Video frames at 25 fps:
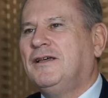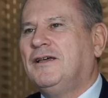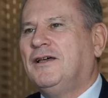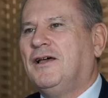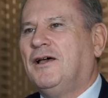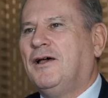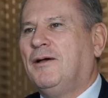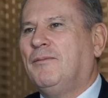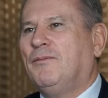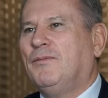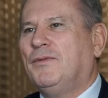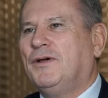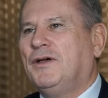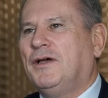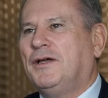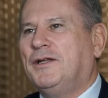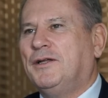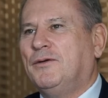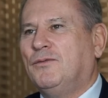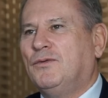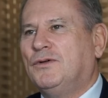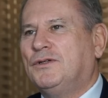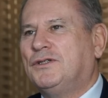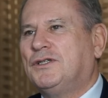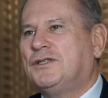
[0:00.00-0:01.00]
And
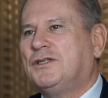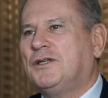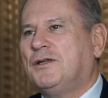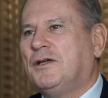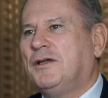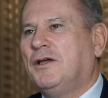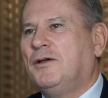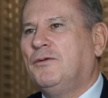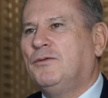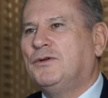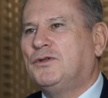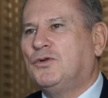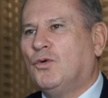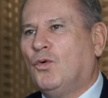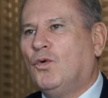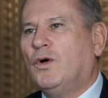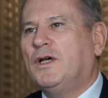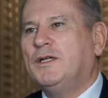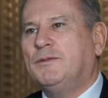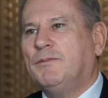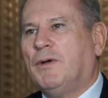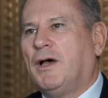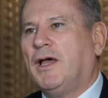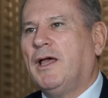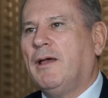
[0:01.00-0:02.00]
it was
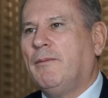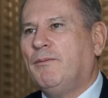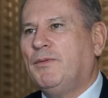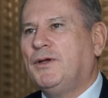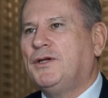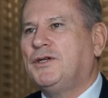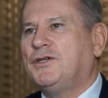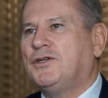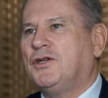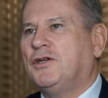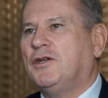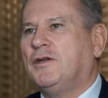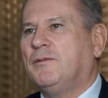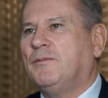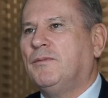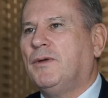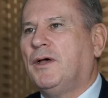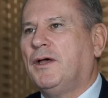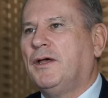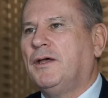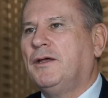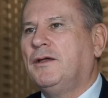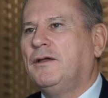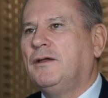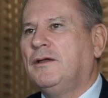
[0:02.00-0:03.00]
always my ambition and
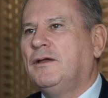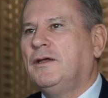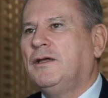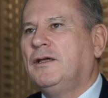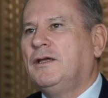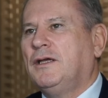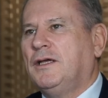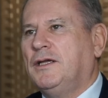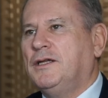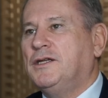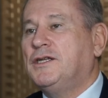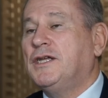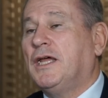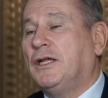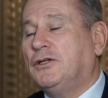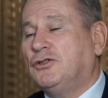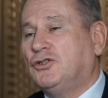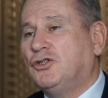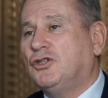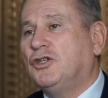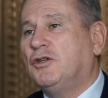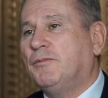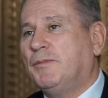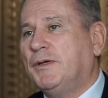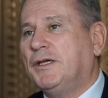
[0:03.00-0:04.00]
my
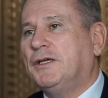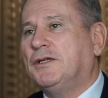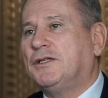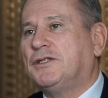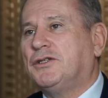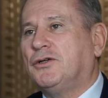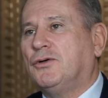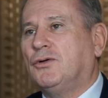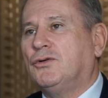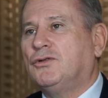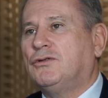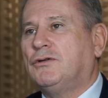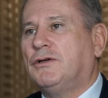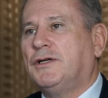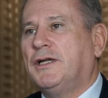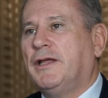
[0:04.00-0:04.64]
intention to be a soldier.